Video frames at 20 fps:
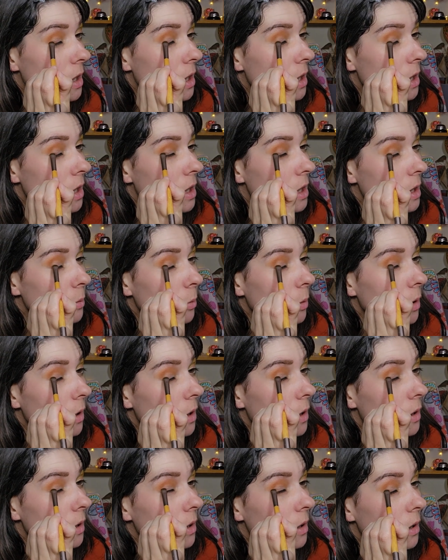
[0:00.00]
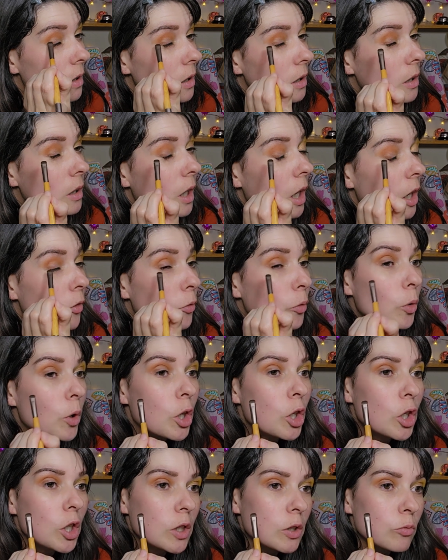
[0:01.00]
so this one, I
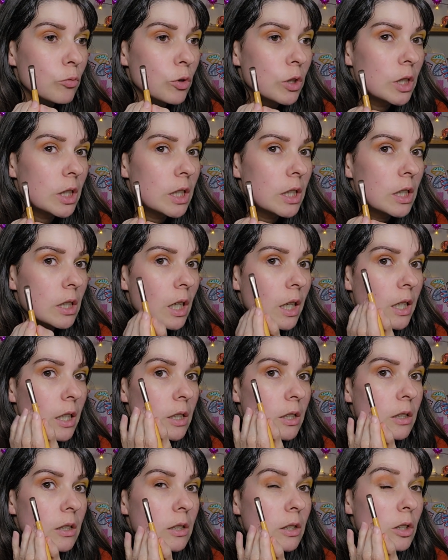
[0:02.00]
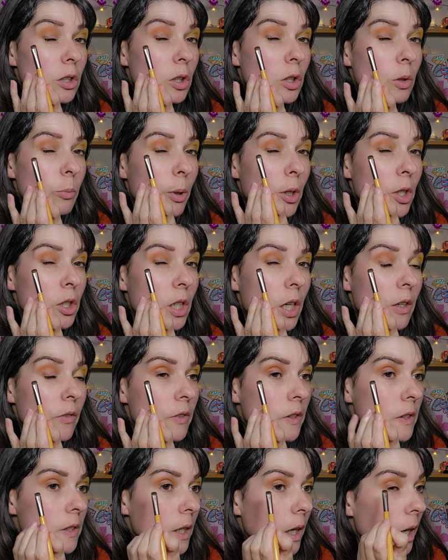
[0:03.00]
thought it looked really like too much like
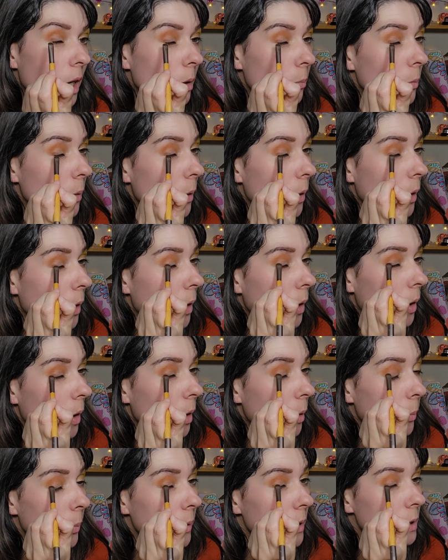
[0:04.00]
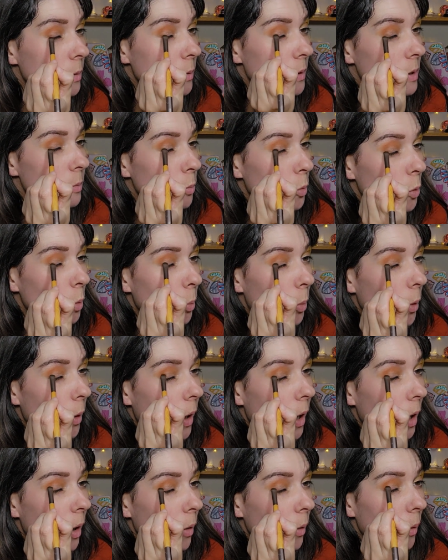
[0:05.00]
the same. This one's more
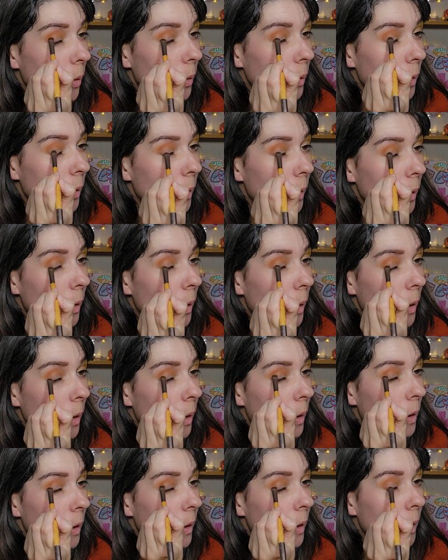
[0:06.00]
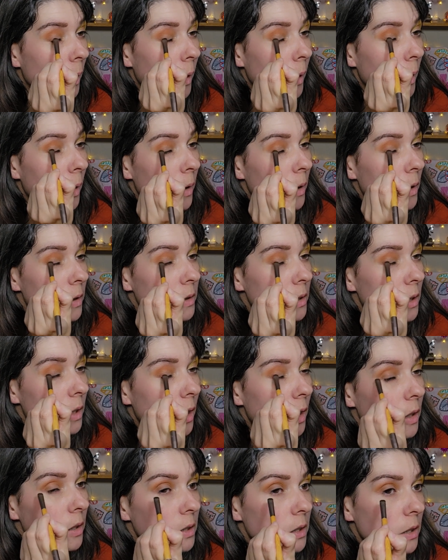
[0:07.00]
brown. Don't
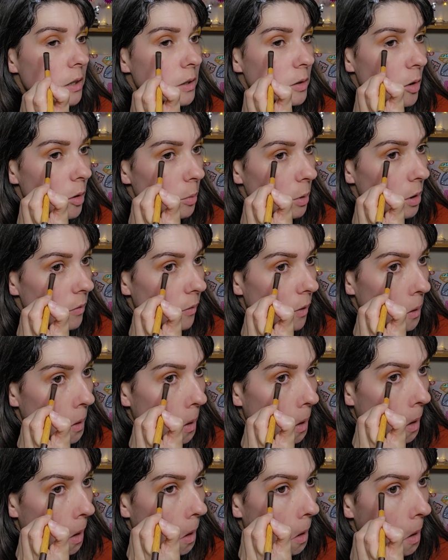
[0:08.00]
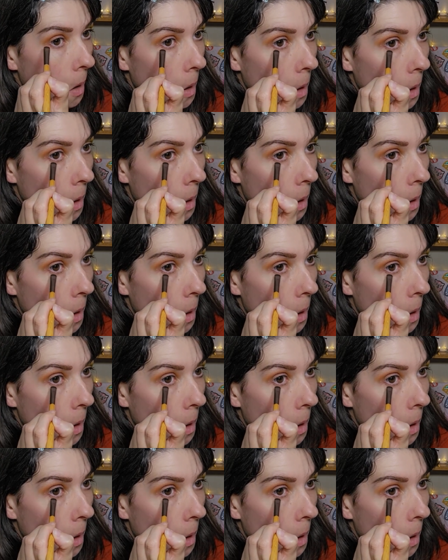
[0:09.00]
know, it looks like it's got a bit of red on it.